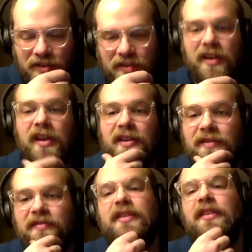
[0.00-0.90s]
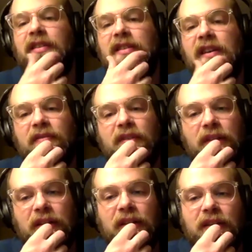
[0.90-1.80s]
creatives, they're
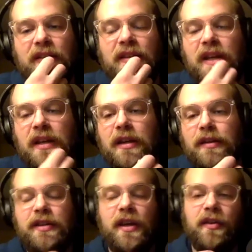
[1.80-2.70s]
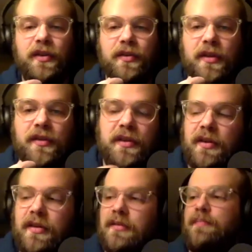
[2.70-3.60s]
definitely gonna tell you that
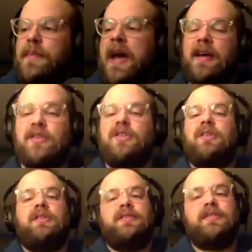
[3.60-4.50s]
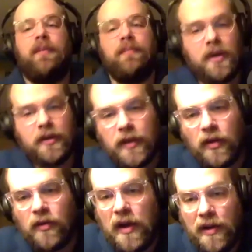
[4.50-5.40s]
their passion is something that
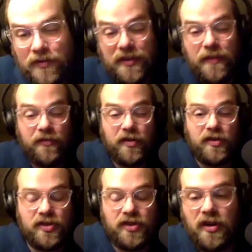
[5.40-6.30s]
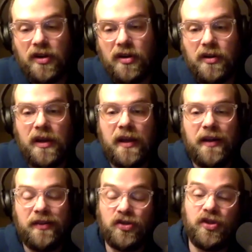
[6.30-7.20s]
grounds them for sure, and
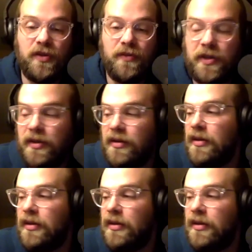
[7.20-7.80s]
it should be.